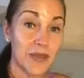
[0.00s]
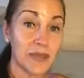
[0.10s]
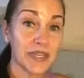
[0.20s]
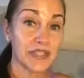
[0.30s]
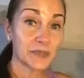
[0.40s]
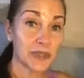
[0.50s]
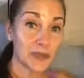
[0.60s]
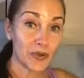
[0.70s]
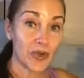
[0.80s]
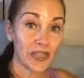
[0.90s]
Because
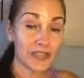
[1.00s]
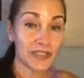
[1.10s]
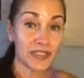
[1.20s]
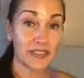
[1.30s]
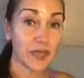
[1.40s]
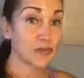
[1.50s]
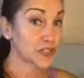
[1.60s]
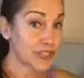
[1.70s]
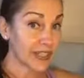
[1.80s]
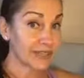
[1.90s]
people are under the
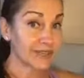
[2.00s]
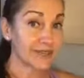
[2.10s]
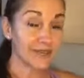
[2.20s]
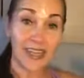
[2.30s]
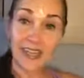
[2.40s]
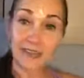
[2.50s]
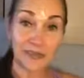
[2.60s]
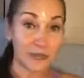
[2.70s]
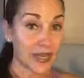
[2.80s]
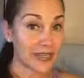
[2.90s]
assumption, not
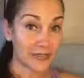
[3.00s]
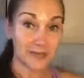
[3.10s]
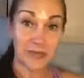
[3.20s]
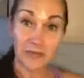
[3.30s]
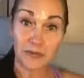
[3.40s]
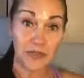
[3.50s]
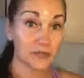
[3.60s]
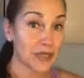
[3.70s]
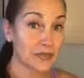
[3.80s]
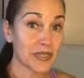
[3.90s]
everybody, maybe you,
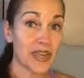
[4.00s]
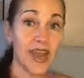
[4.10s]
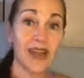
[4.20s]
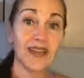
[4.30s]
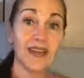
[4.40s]
maybe not,